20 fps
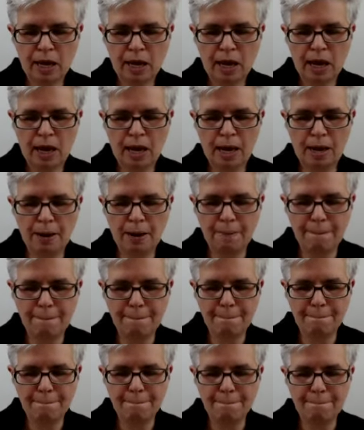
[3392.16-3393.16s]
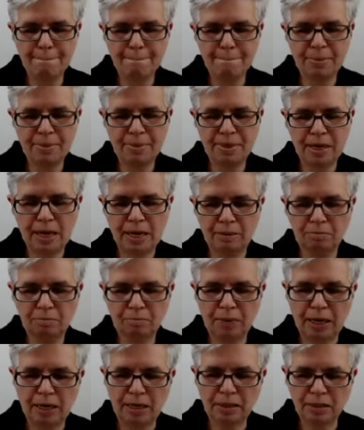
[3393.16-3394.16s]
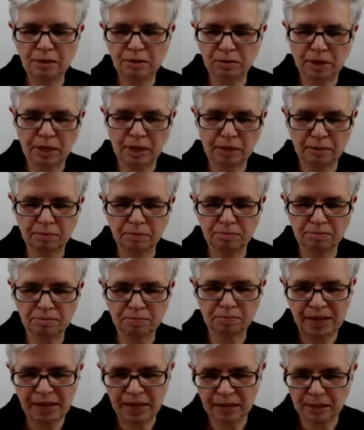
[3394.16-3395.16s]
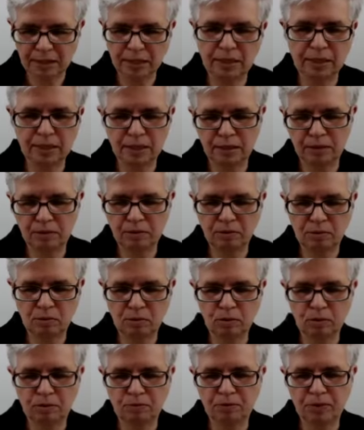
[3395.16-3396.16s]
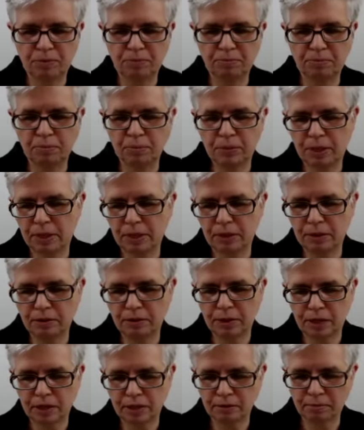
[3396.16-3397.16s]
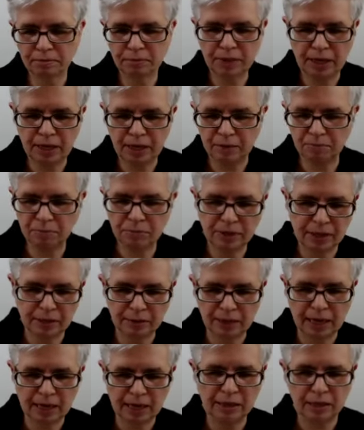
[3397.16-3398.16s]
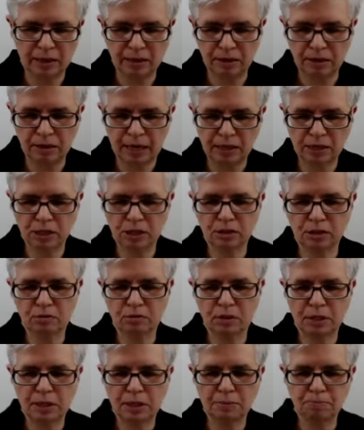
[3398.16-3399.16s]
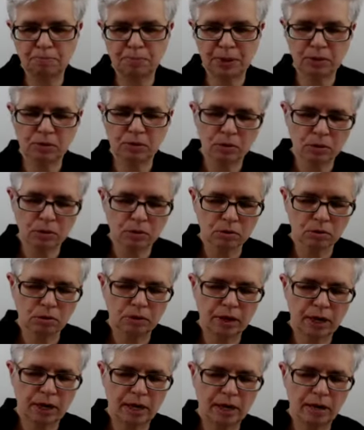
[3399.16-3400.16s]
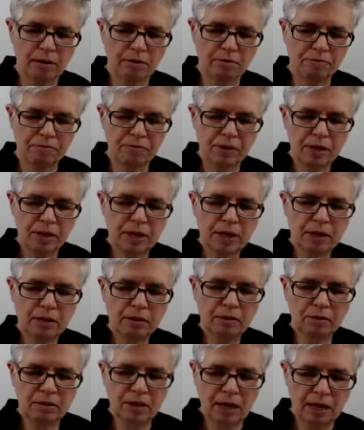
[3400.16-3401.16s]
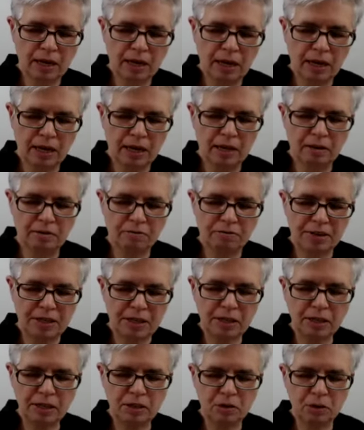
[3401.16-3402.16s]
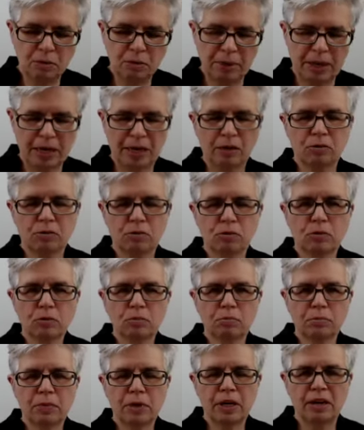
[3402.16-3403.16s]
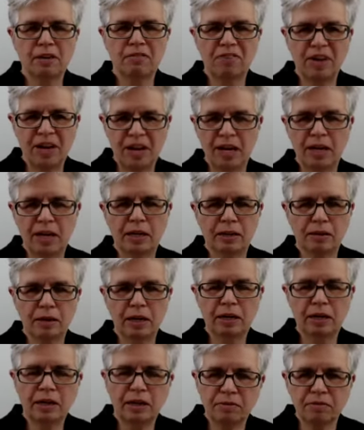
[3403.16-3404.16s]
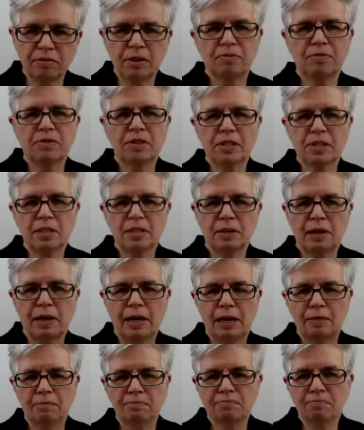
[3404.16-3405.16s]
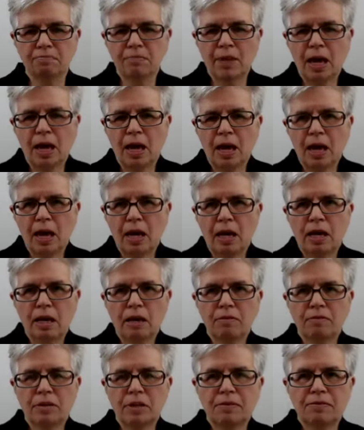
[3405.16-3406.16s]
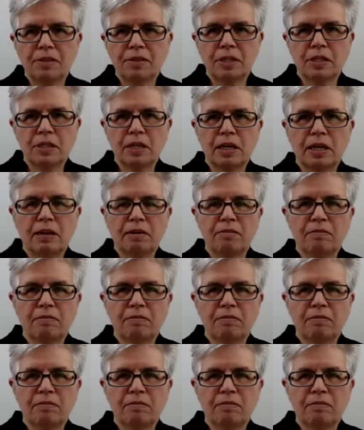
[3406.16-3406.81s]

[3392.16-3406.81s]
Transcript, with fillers: Um, that means you've got to air tighten all of them. Uh, you've got to yeah, get the connection right. But also you have you then have in your bedroom a fan, and even if it's a even if it's a